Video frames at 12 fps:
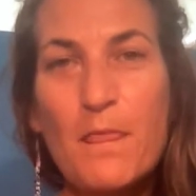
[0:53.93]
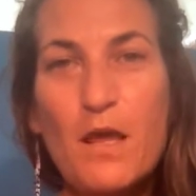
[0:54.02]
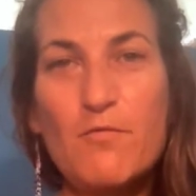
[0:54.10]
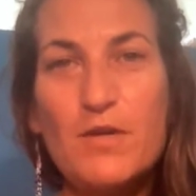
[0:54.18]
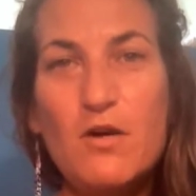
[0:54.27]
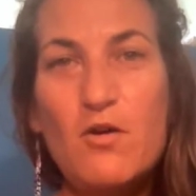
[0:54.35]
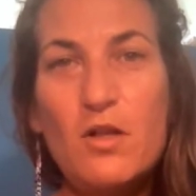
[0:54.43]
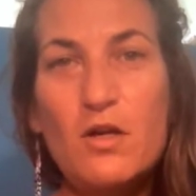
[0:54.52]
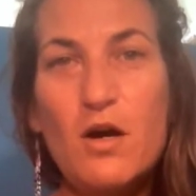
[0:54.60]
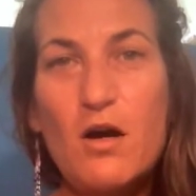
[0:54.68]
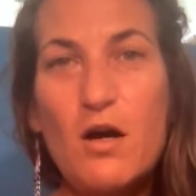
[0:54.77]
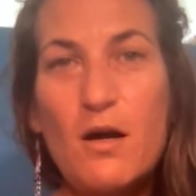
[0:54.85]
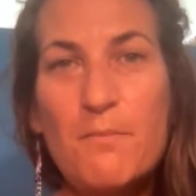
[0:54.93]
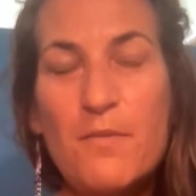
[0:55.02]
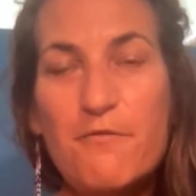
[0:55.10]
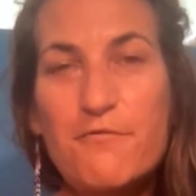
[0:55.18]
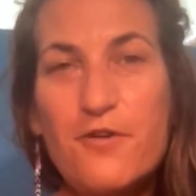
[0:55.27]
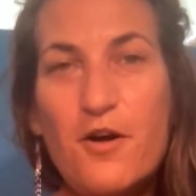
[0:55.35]
We all come
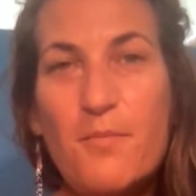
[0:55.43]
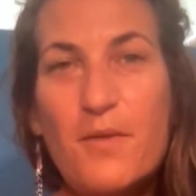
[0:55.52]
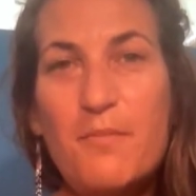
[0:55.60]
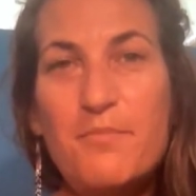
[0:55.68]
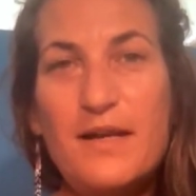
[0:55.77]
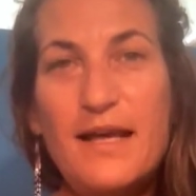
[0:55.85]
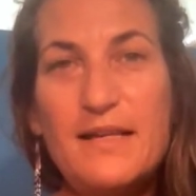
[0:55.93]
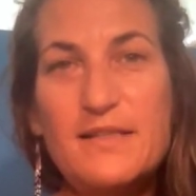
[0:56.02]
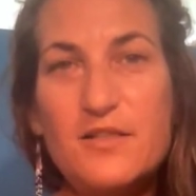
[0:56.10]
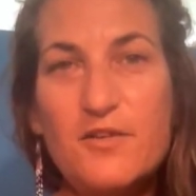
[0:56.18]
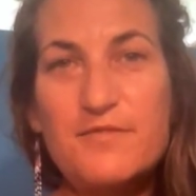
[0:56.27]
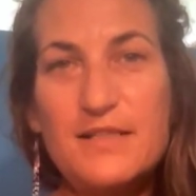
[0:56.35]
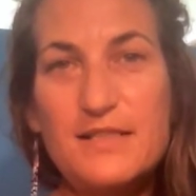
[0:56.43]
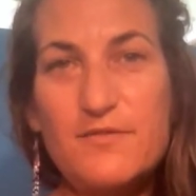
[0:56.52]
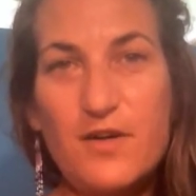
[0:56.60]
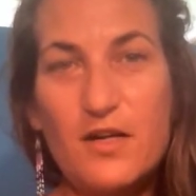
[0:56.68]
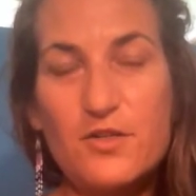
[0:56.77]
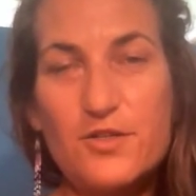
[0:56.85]
from a place of
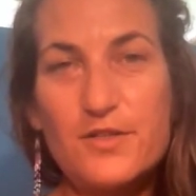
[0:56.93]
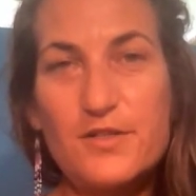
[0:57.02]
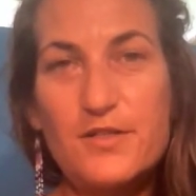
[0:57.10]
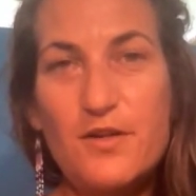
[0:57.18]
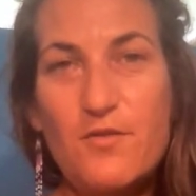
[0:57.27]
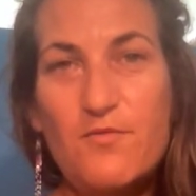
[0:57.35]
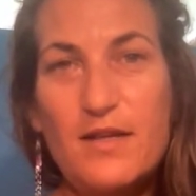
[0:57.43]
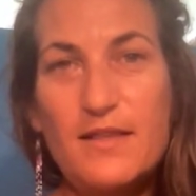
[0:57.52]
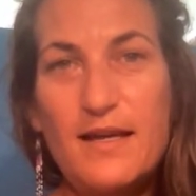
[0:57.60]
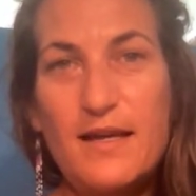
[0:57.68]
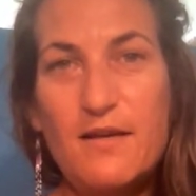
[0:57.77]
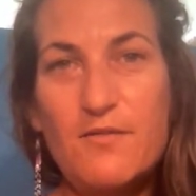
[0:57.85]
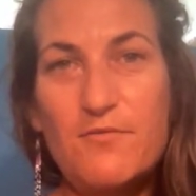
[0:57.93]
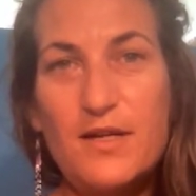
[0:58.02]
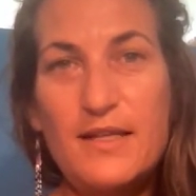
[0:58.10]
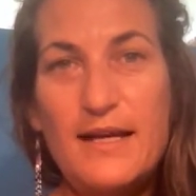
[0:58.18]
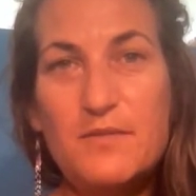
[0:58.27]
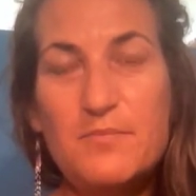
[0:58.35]
dysfunction. So what
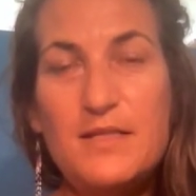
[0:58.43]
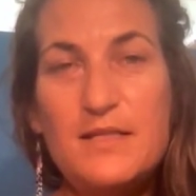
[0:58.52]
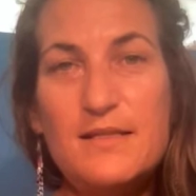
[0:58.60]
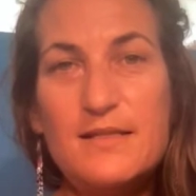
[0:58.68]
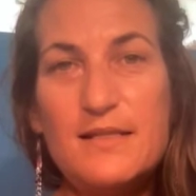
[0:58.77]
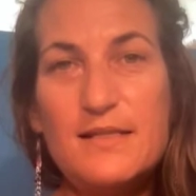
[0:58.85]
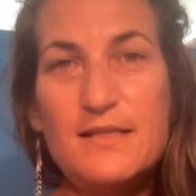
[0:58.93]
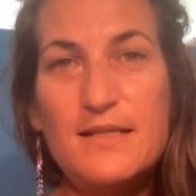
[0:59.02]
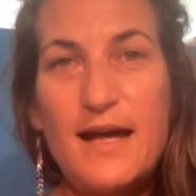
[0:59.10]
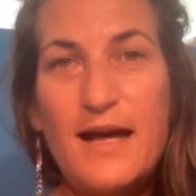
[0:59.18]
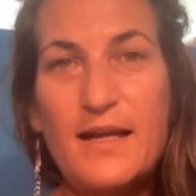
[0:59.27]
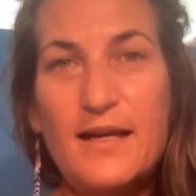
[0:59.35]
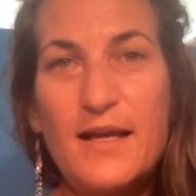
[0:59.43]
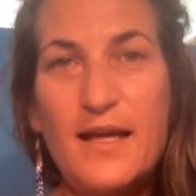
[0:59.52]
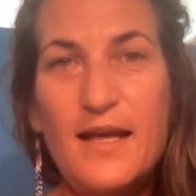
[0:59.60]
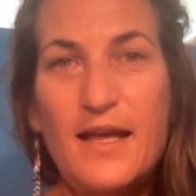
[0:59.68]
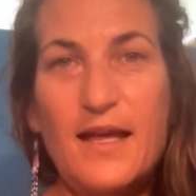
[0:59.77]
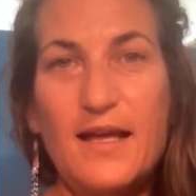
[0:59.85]
that means is that
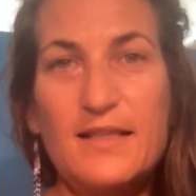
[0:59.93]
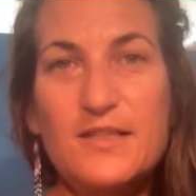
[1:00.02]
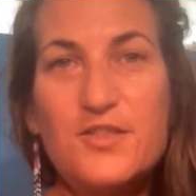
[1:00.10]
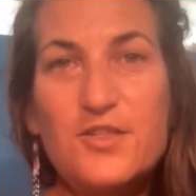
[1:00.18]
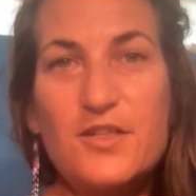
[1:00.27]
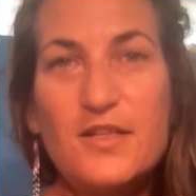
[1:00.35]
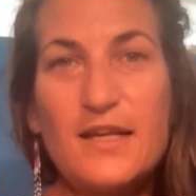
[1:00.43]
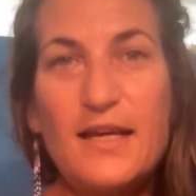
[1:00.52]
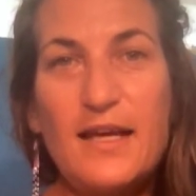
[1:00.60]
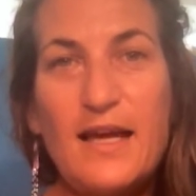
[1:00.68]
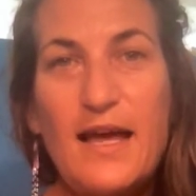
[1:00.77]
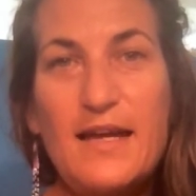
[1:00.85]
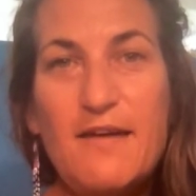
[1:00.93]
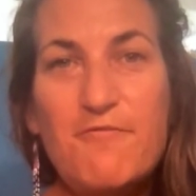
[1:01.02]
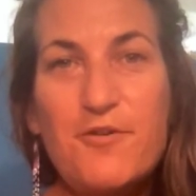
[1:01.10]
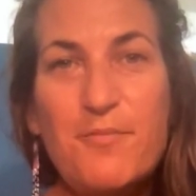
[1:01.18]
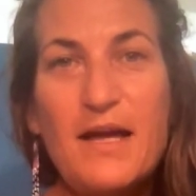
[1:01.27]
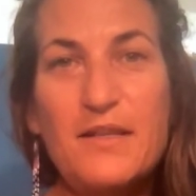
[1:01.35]
literally I
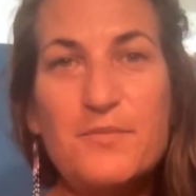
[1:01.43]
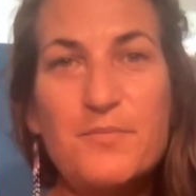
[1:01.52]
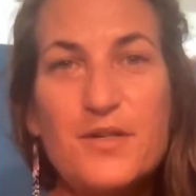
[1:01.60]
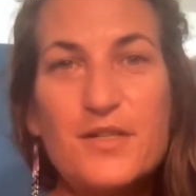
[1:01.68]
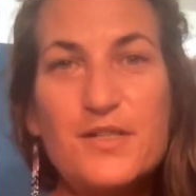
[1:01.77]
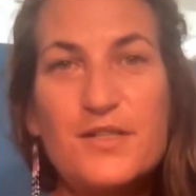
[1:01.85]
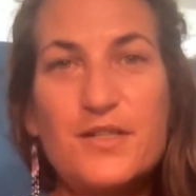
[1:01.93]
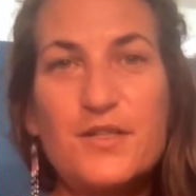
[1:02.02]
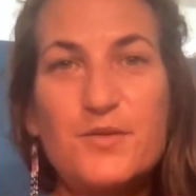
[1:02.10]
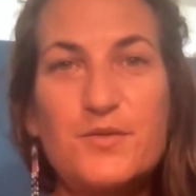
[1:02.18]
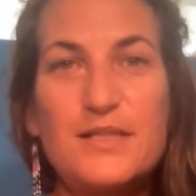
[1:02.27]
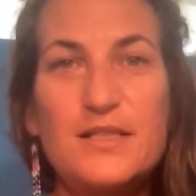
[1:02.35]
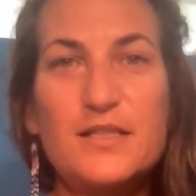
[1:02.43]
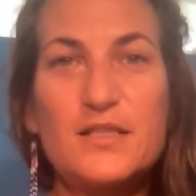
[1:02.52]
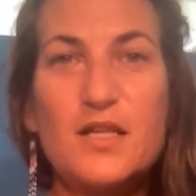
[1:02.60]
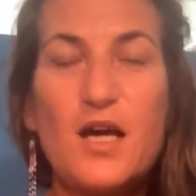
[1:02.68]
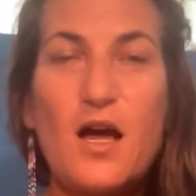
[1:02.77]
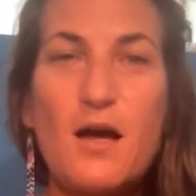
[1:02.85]
never met a person who
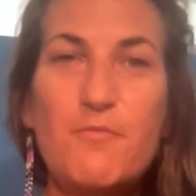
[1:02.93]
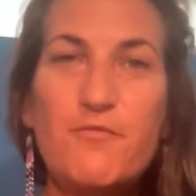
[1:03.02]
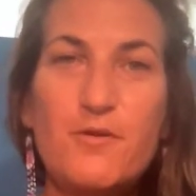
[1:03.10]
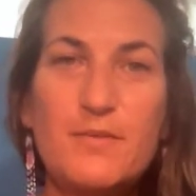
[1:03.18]
didn't come from a